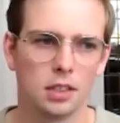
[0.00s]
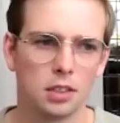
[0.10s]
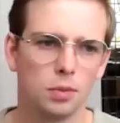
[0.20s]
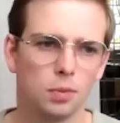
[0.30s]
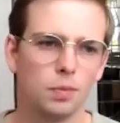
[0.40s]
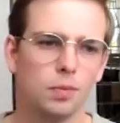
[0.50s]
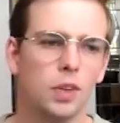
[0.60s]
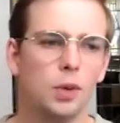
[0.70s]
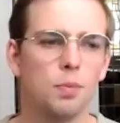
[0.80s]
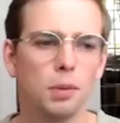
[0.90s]
So
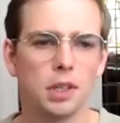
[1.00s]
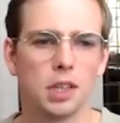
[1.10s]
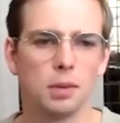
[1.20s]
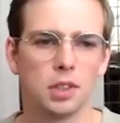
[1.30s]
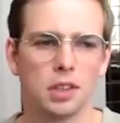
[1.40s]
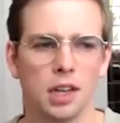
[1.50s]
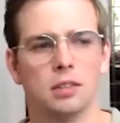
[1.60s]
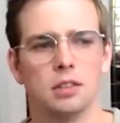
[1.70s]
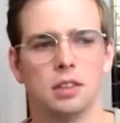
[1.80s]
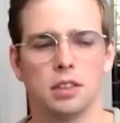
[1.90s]
you might be tempted
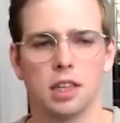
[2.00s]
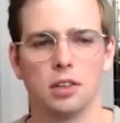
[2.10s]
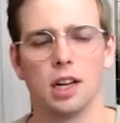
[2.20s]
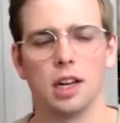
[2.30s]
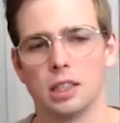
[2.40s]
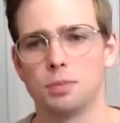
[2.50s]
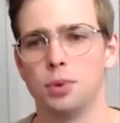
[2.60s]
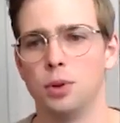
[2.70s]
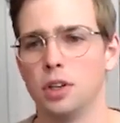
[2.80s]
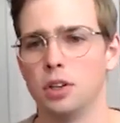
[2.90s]
now to say, okay, let's
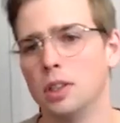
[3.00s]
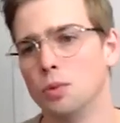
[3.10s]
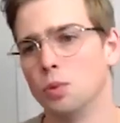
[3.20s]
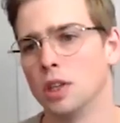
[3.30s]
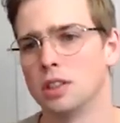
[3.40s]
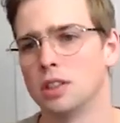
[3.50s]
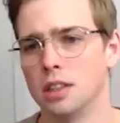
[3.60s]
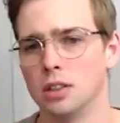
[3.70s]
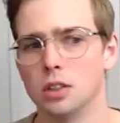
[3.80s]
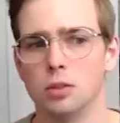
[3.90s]
put it all in one
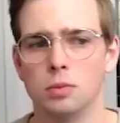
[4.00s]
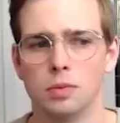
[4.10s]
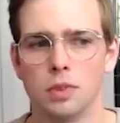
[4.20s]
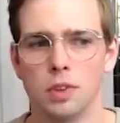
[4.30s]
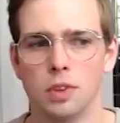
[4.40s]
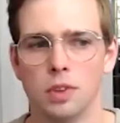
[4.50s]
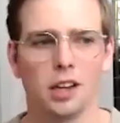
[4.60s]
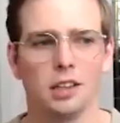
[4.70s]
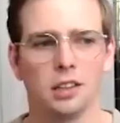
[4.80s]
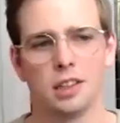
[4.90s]
single
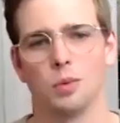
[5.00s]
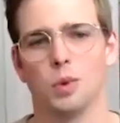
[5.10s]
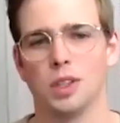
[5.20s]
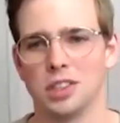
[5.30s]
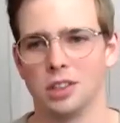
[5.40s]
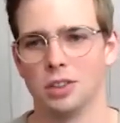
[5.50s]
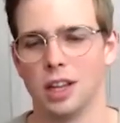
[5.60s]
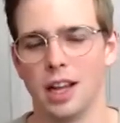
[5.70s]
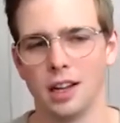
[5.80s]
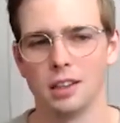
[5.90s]
line, like one single
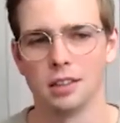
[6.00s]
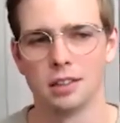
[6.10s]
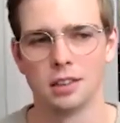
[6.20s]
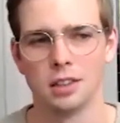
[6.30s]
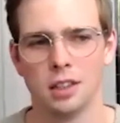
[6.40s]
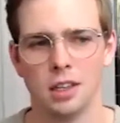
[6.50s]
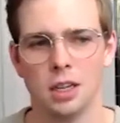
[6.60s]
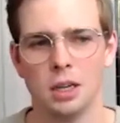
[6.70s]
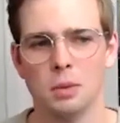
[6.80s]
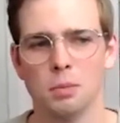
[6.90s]
layer.
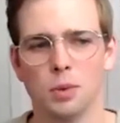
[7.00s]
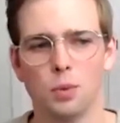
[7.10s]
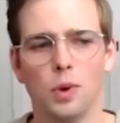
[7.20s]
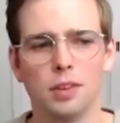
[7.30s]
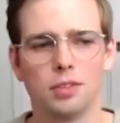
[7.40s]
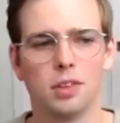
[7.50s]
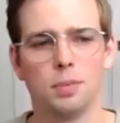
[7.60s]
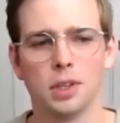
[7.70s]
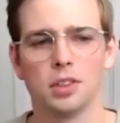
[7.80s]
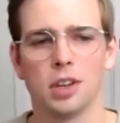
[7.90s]
But with the
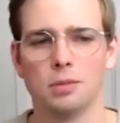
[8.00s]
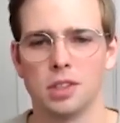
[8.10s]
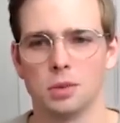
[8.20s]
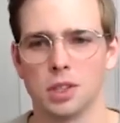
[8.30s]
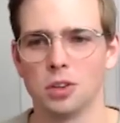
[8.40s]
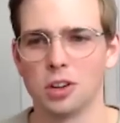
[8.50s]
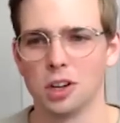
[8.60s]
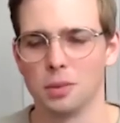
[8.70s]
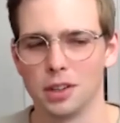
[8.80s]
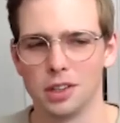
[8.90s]
build times that we're talking
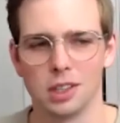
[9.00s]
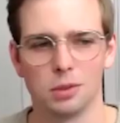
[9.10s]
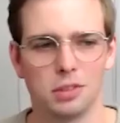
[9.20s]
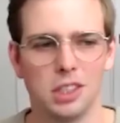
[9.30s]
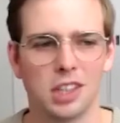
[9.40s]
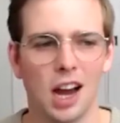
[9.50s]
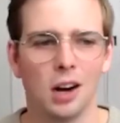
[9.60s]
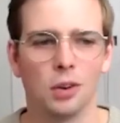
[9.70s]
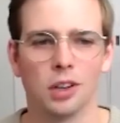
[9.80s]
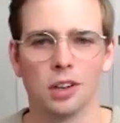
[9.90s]
about here, with these
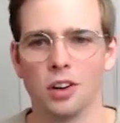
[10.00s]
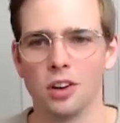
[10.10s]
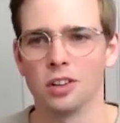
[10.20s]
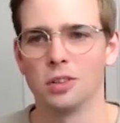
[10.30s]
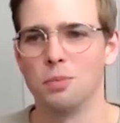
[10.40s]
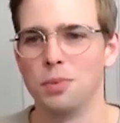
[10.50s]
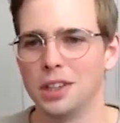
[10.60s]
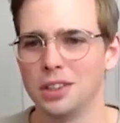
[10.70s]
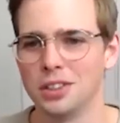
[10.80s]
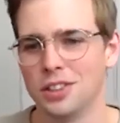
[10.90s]
hour-long
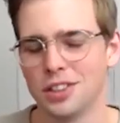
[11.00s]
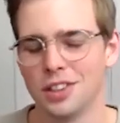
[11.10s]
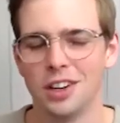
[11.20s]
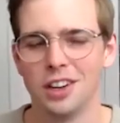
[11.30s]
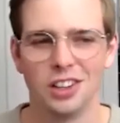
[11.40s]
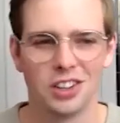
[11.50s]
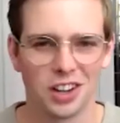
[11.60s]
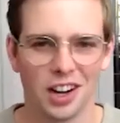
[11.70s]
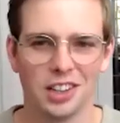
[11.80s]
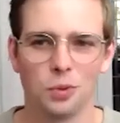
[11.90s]
builds, you
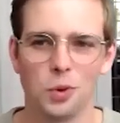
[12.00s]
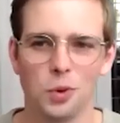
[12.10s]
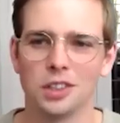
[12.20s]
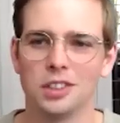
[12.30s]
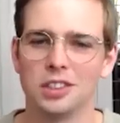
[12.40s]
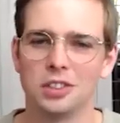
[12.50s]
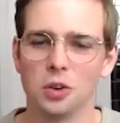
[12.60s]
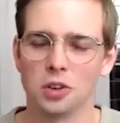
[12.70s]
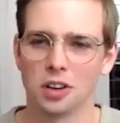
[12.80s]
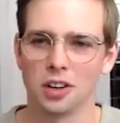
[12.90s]
kind of want this
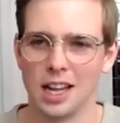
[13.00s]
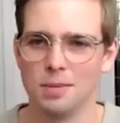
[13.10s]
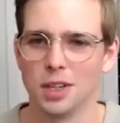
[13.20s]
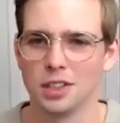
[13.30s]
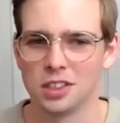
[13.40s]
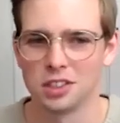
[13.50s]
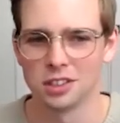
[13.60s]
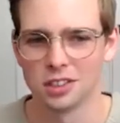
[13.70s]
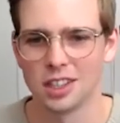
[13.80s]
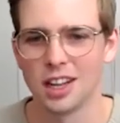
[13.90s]
Docker
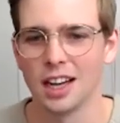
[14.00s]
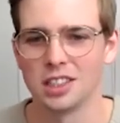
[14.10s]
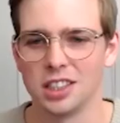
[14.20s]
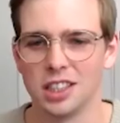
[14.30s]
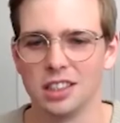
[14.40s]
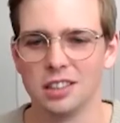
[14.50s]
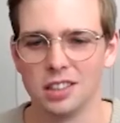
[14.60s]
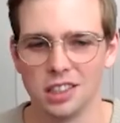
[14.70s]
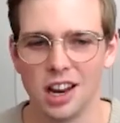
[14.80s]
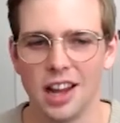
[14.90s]
image caching,
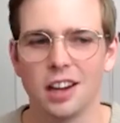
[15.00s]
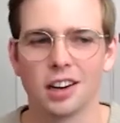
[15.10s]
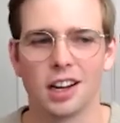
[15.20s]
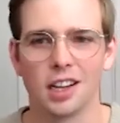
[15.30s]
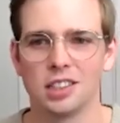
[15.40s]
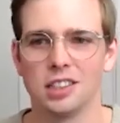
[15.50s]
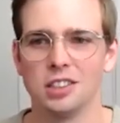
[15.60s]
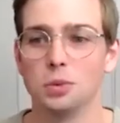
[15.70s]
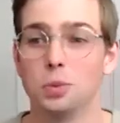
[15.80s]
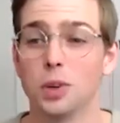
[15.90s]
this layer caching
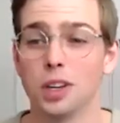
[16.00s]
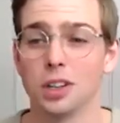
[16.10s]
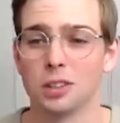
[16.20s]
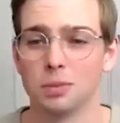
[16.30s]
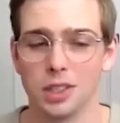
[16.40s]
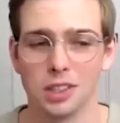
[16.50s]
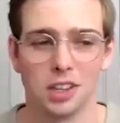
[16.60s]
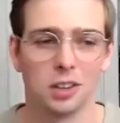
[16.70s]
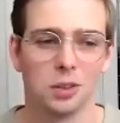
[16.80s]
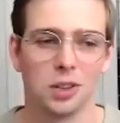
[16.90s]
to work, because
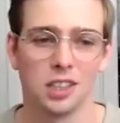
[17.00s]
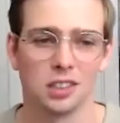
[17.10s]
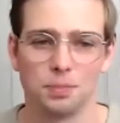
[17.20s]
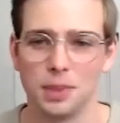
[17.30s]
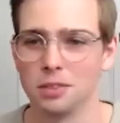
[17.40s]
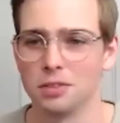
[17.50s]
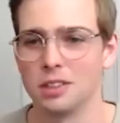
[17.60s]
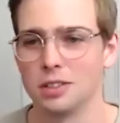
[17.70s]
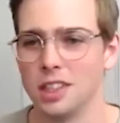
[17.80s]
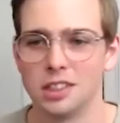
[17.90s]
otherwise speed of
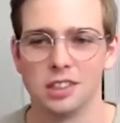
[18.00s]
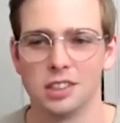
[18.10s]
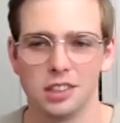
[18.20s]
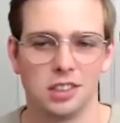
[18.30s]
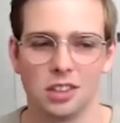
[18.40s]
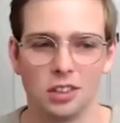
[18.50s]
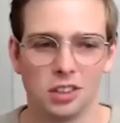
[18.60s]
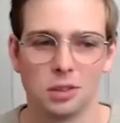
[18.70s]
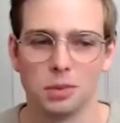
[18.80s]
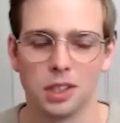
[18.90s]
iteration is just going
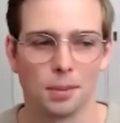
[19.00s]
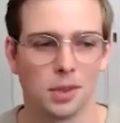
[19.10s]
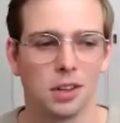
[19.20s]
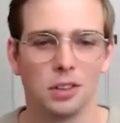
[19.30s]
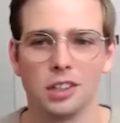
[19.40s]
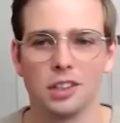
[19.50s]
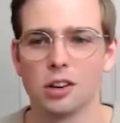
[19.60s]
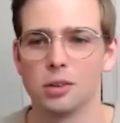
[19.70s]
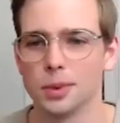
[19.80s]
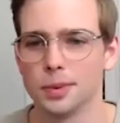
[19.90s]
to be absolutely
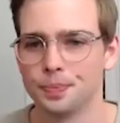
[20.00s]
terrible.